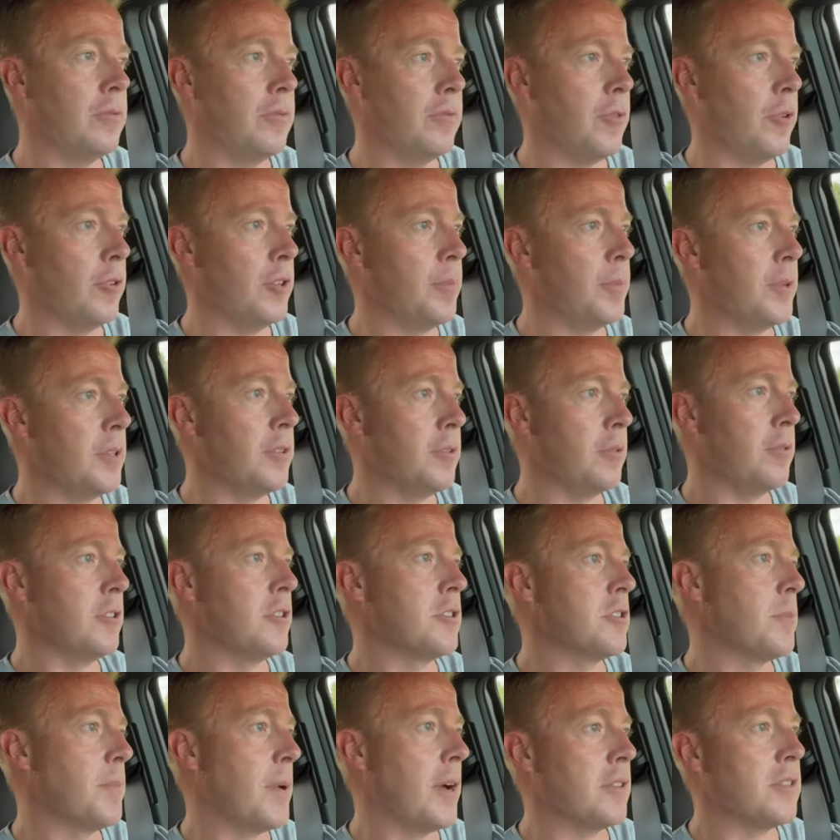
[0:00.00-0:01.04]
Only been doing
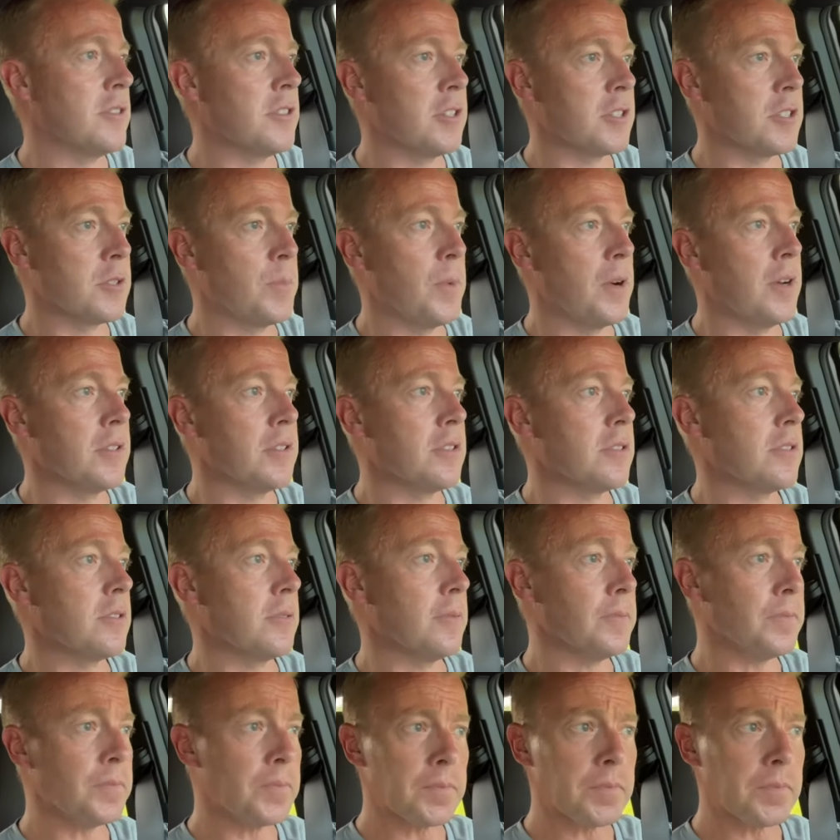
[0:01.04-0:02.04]
this about 6 months.